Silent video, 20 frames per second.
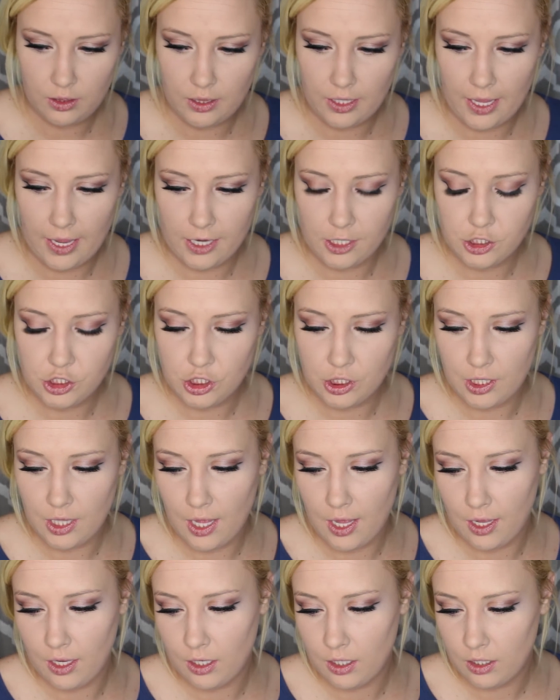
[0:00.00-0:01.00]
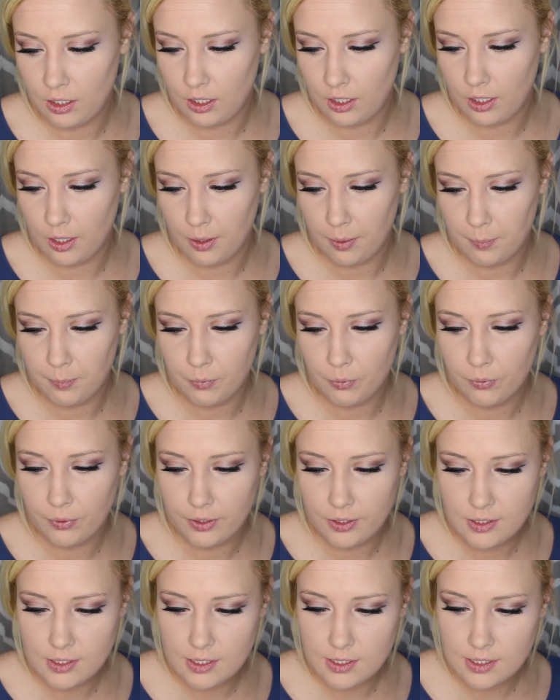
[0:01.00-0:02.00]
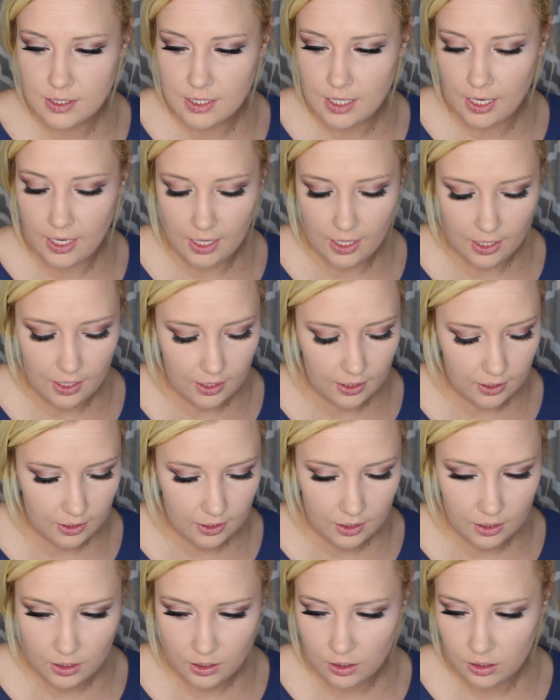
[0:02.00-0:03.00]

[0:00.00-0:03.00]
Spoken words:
lash line, and I'm going to take